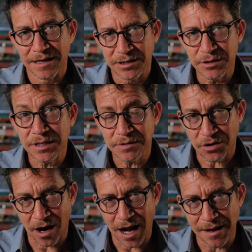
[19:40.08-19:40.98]
Do
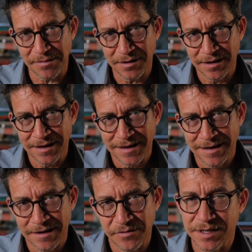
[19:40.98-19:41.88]
subscribe.
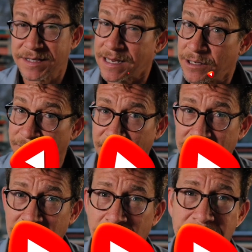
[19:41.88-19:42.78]
This is a new
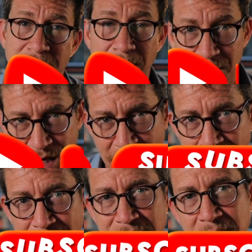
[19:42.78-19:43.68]
video. It's a new
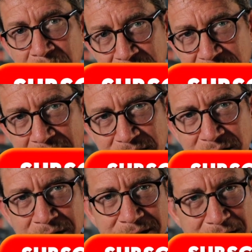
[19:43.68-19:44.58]
channel. It's a new
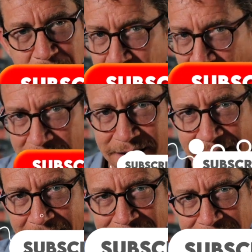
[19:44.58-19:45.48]
station. It's a new
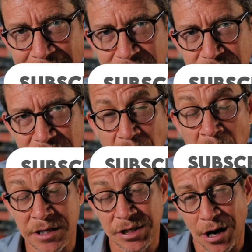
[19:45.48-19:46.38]
podcast. I just
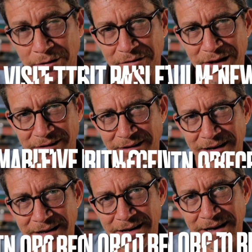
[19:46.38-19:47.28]
launched all of this
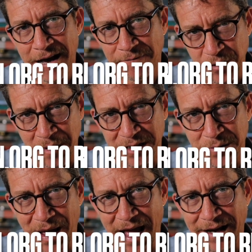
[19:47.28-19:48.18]
a few months
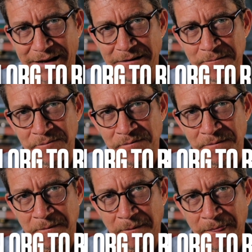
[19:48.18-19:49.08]
back,
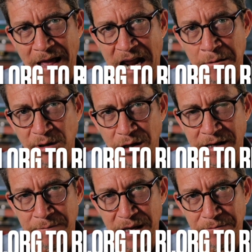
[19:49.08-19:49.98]
and I'm
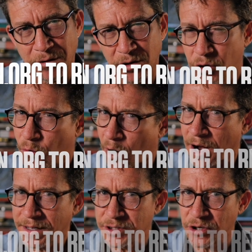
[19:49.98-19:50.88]
looking for people who
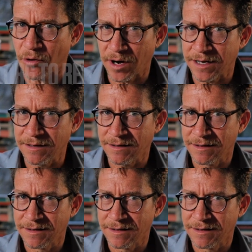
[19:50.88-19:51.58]
want to join